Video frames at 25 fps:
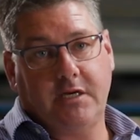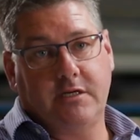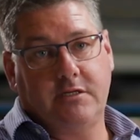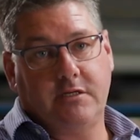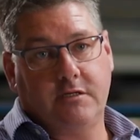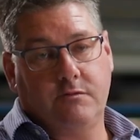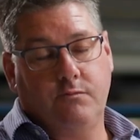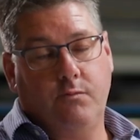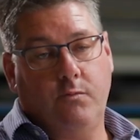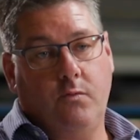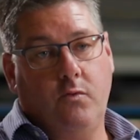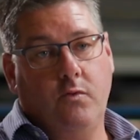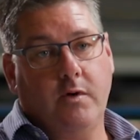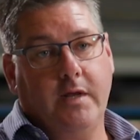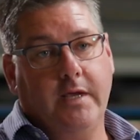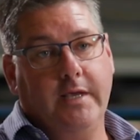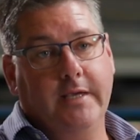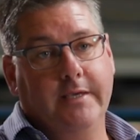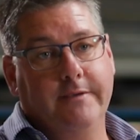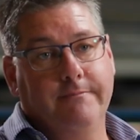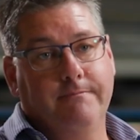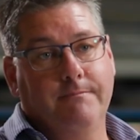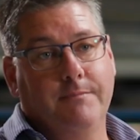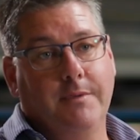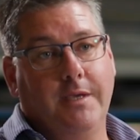such as water
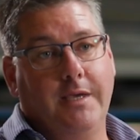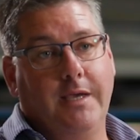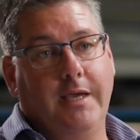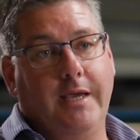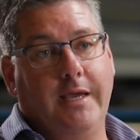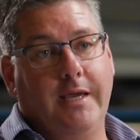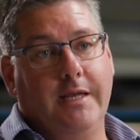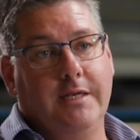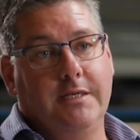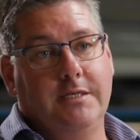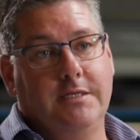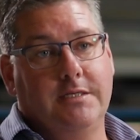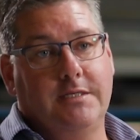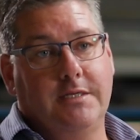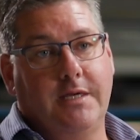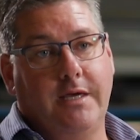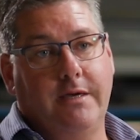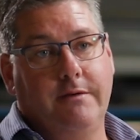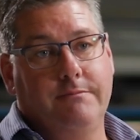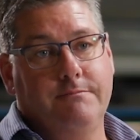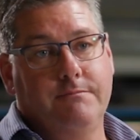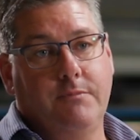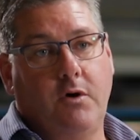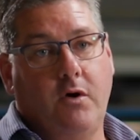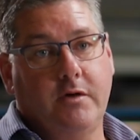and
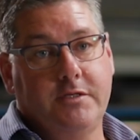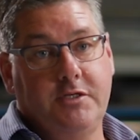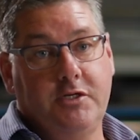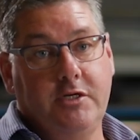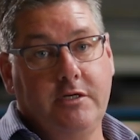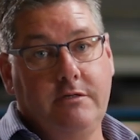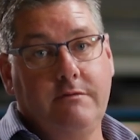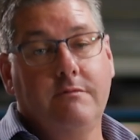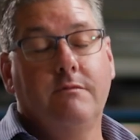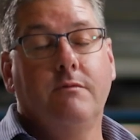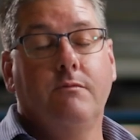oxygen,